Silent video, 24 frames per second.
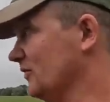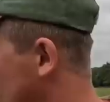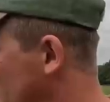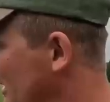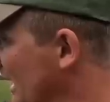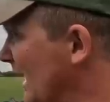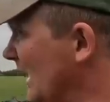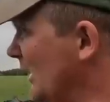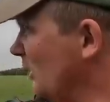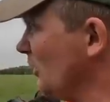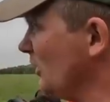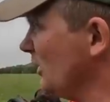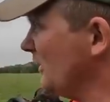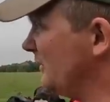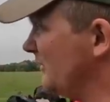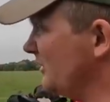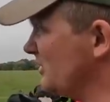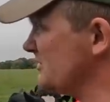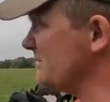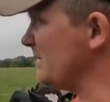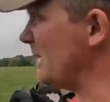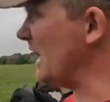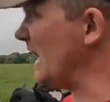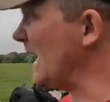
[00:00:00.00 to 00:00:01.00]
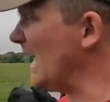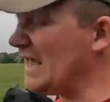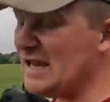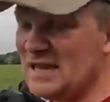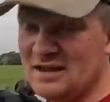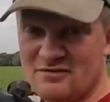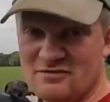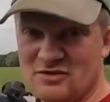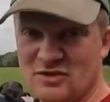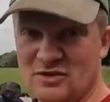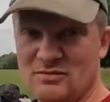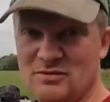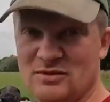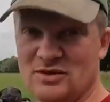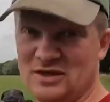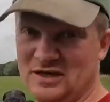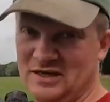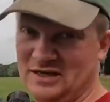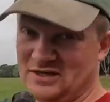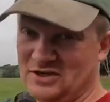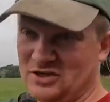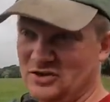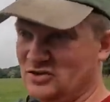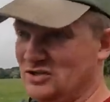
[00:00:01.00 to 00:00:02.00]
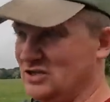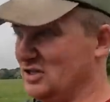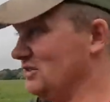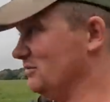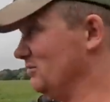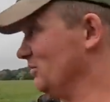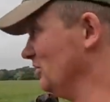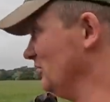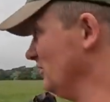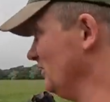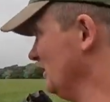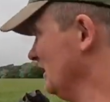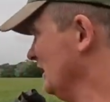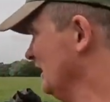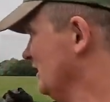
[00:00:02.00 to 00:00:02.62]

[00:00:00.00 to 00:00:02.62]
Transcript: But now there's about eight of them that need to go see the bull.